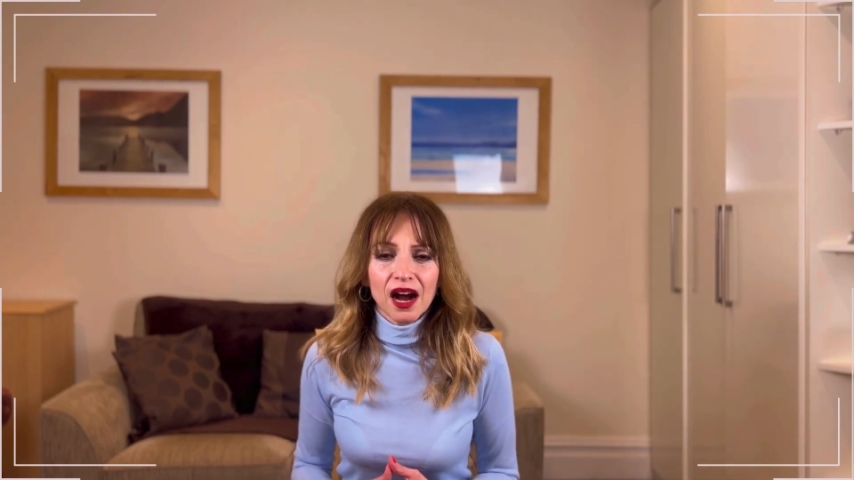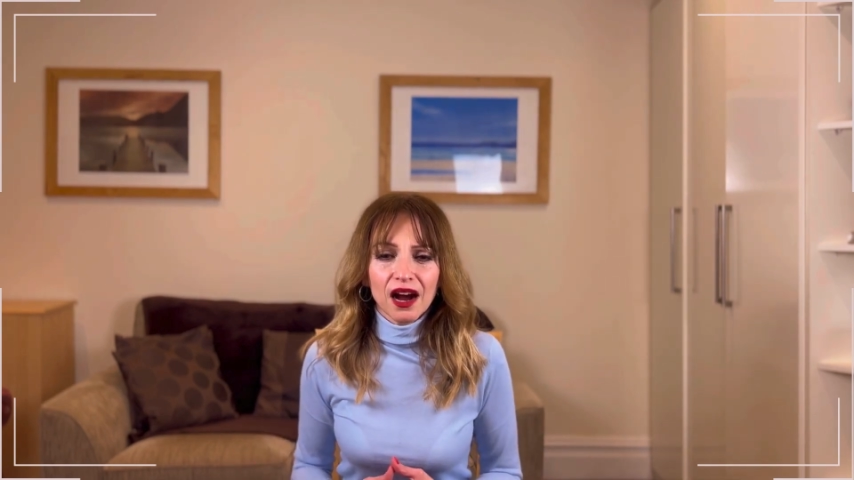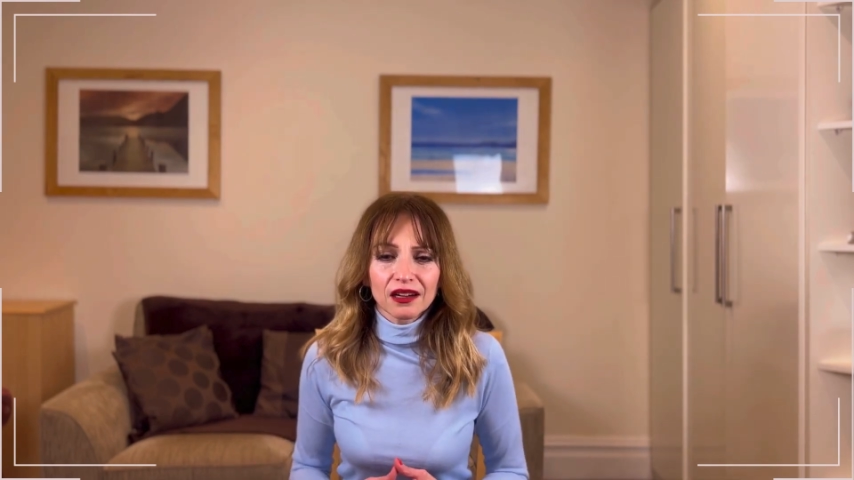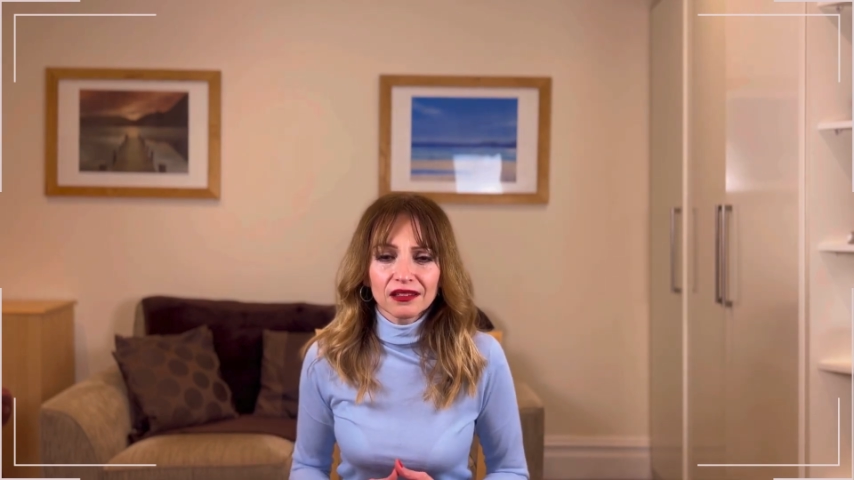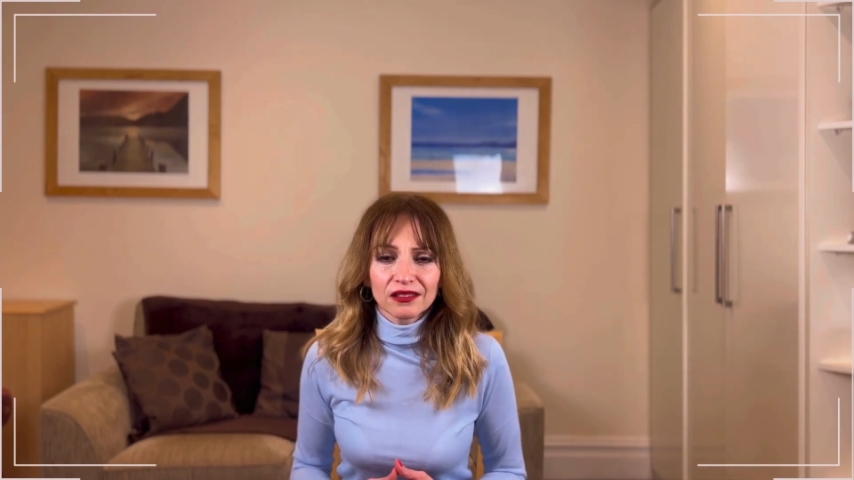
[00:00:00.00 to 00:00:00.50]

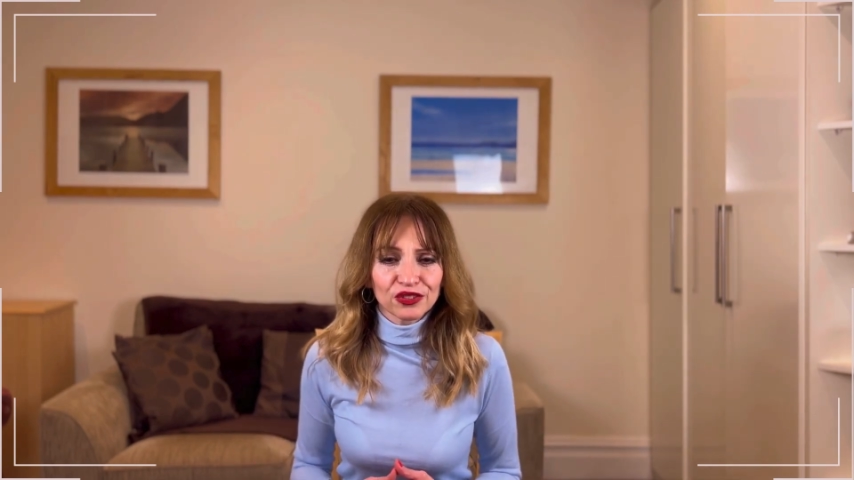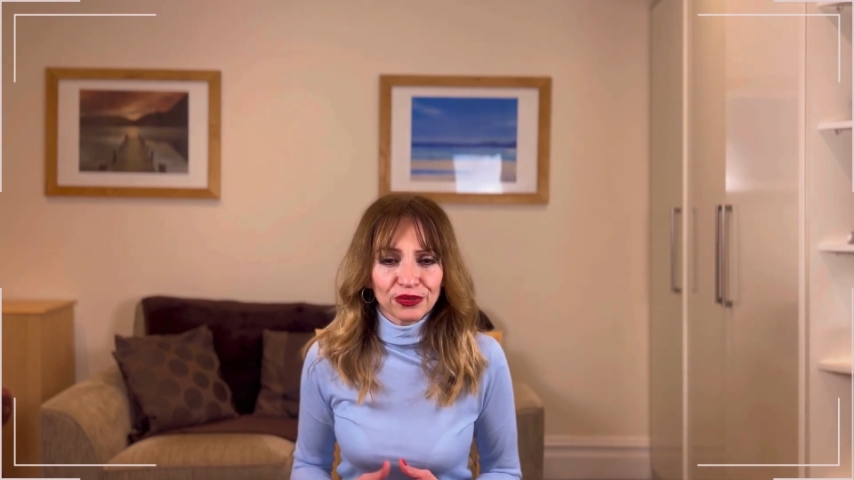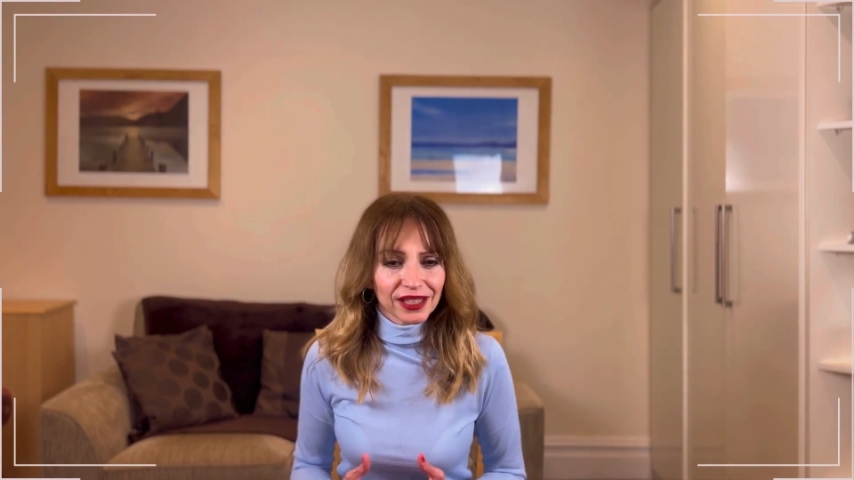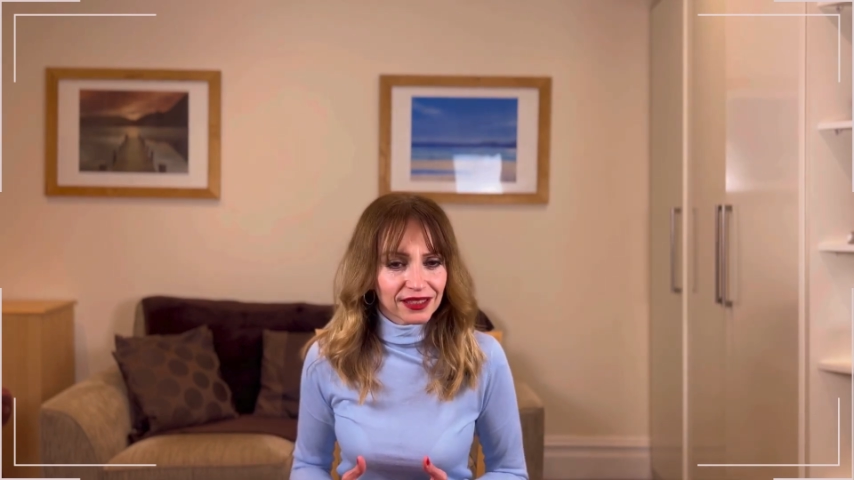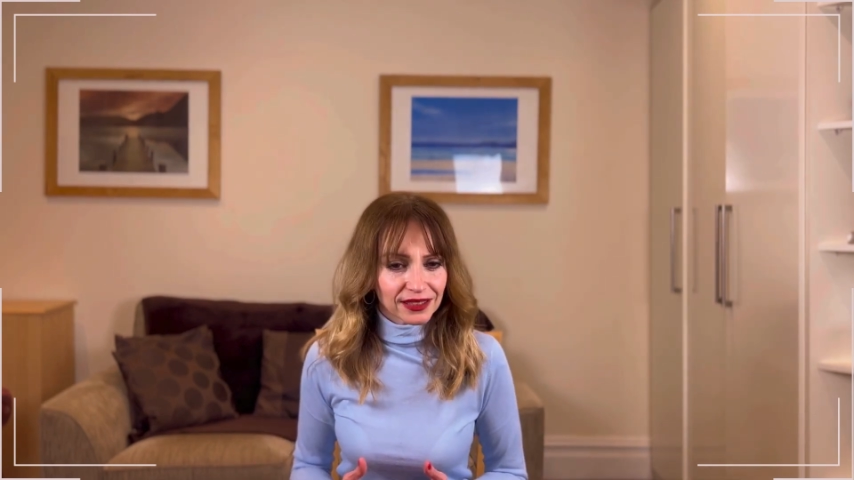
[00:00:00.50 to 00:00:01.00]
are not
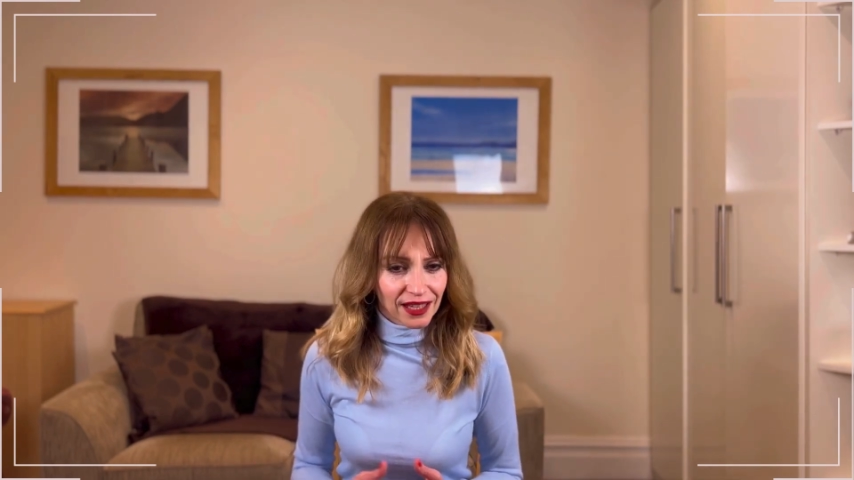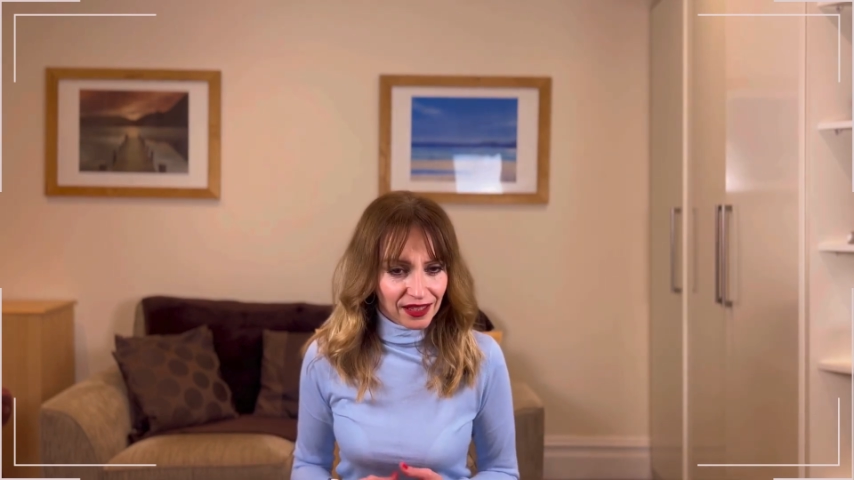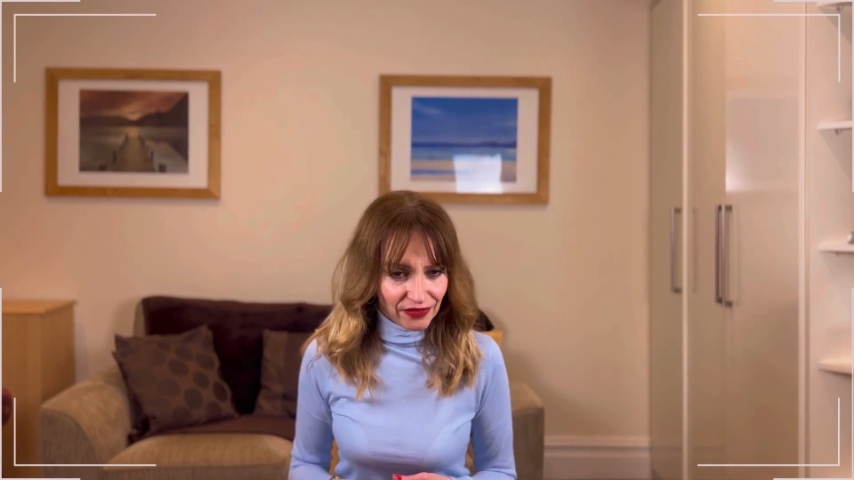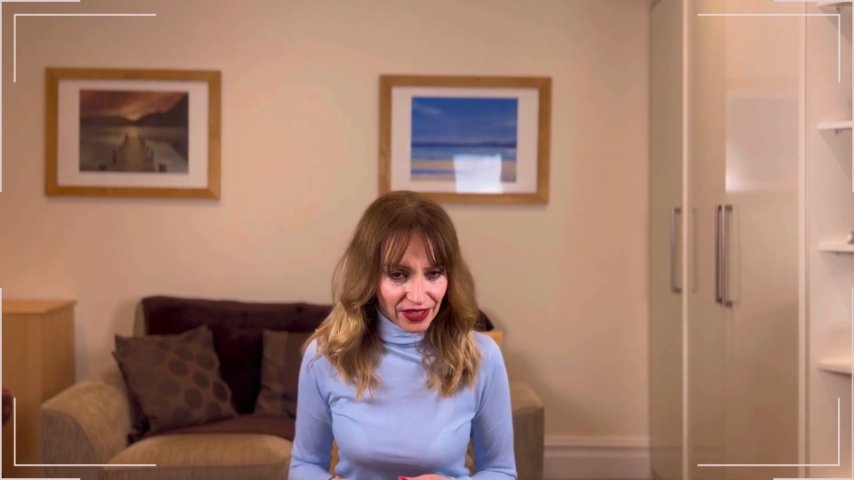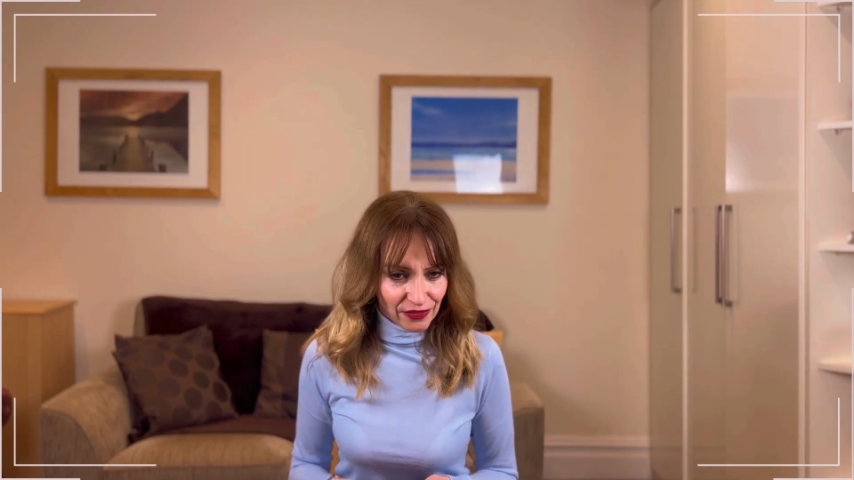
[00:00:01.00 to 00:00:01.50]
doing us
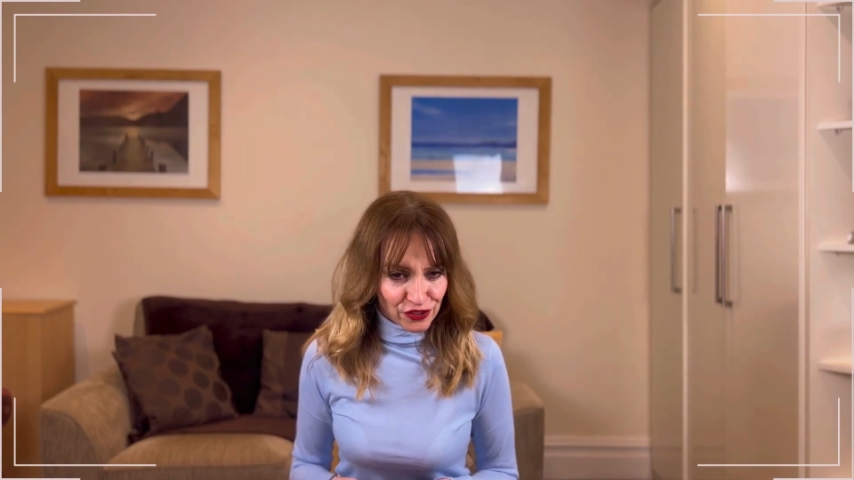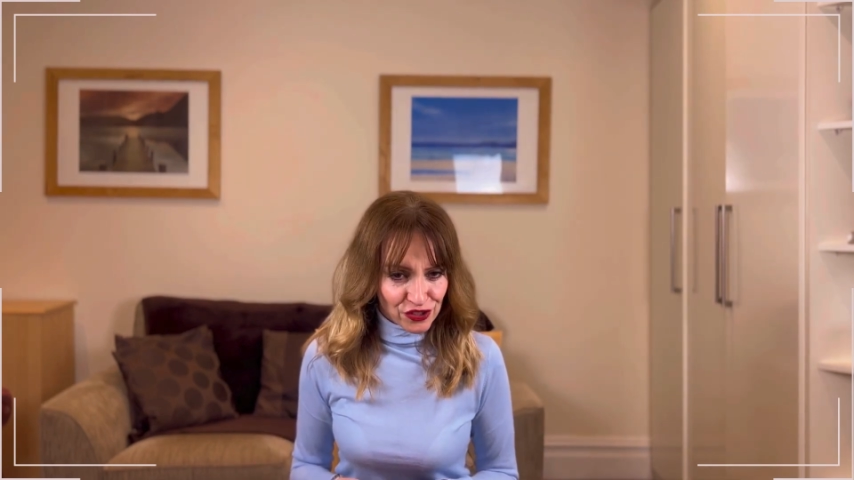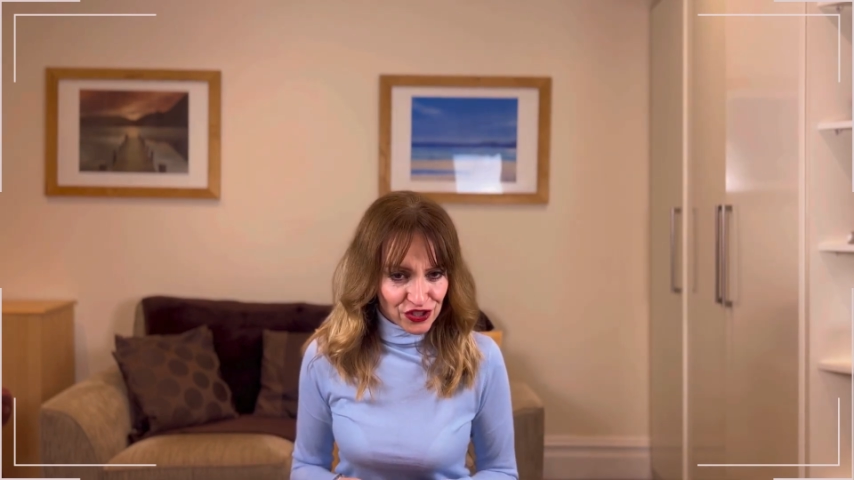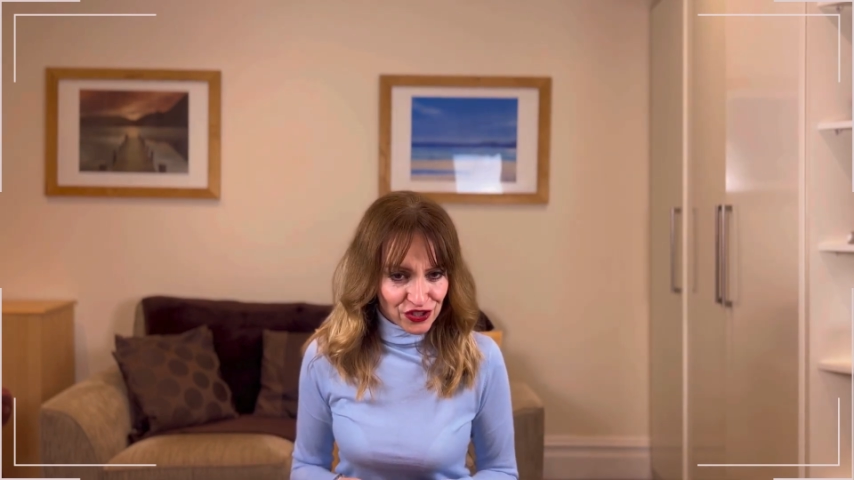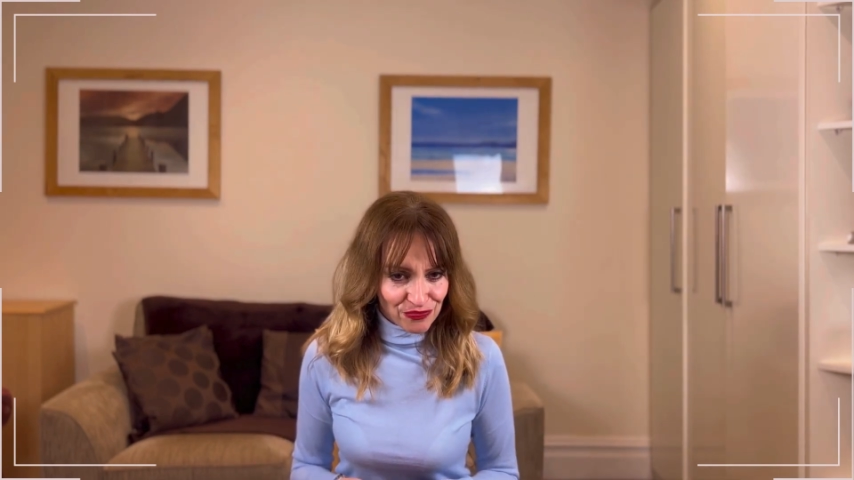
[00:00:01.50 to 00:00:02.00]
any
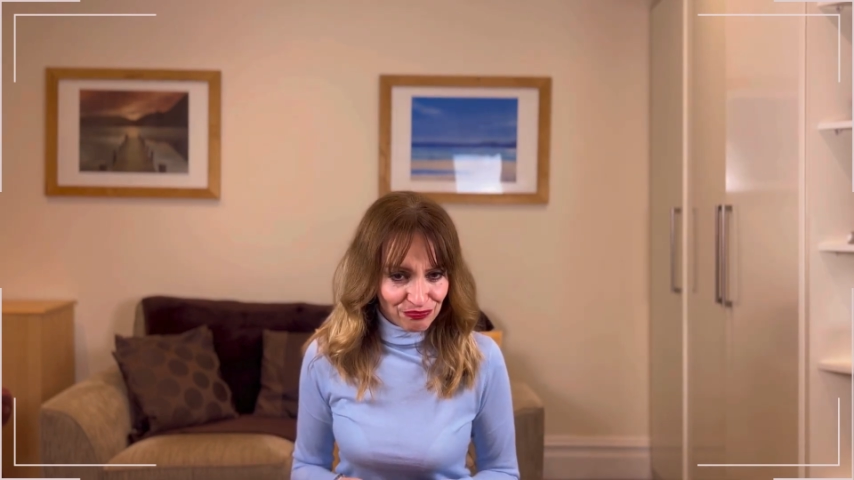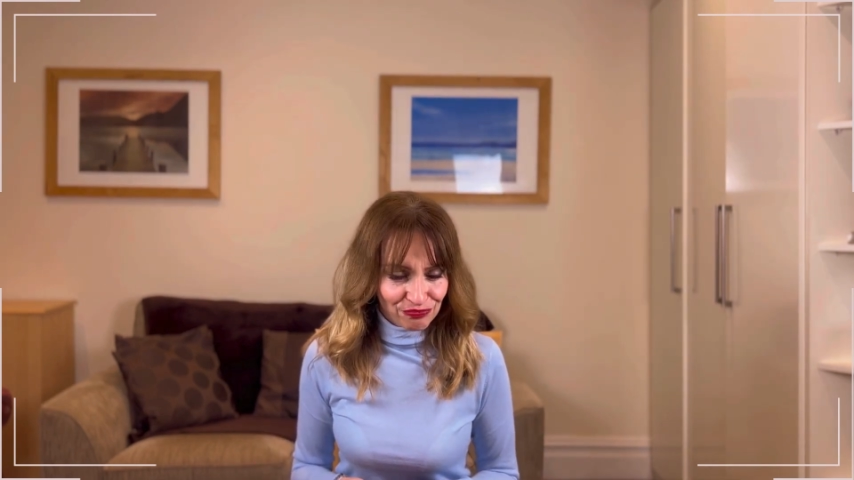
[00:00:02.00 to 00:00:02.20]
favors.